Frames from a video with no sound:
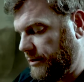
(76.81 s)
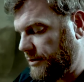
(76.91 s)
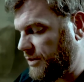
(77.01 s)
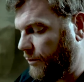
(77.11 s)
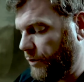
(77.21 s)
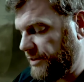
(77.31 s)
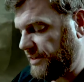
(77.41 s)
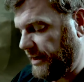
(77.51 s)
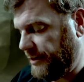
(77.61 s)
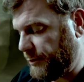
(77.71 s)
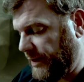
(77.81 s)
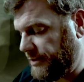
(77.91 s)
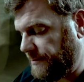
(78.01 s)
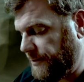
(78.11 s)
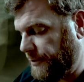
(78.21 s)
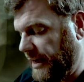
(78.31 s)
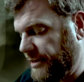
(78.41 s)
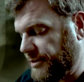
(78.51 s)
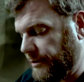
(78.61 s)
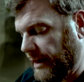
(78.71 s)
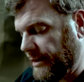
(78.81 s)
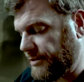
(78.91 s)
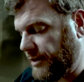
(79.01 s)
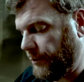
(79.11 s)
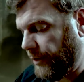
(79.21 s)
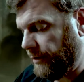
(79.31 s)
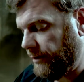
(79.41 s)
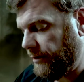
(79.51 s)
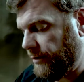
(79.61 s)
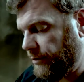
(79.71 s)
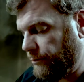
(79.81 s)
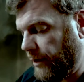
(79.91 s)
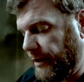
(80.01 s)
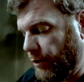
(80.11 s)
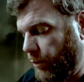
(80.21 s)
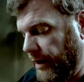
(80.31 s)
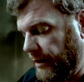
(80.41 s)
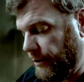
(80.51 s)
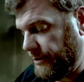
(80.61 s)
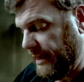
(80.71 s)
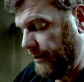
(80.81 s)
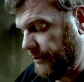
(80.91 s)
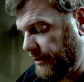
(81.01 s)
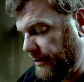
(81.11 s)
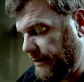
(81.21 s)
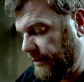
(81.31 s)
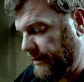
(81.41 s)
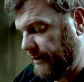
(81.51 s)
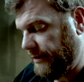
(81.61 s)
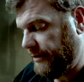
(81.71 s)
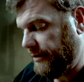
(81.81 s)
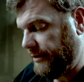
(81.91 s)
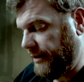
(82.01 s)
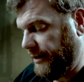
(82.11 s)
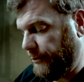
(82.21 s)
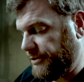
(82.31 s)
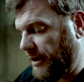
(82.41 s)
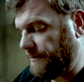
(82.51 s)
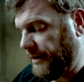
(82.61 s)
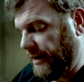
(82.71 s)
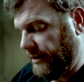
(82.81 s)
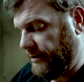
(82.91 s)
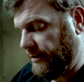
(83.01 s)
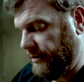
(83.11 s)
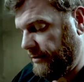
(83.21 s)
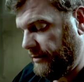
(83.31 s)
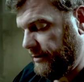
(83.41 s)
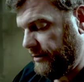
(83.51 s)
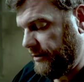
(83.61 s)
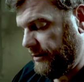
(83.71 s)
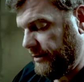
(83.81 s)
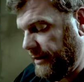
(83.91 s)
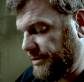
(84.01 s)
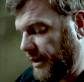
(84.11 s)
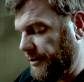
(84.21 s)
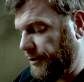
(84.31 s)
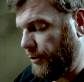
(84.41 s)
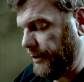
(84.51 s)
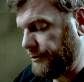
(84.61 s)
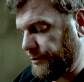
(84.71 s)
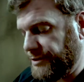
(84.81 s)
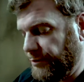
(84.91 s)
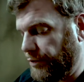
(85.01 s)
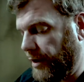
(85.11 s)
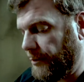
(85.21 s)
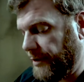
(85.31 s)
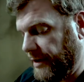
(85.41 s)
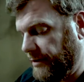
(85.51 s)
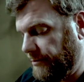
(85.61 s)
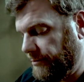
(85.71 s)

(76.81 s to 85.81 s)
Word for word: Someone said he spent a few days here last summer, running away, no doubt. Then he was off again. He's got no interest in property.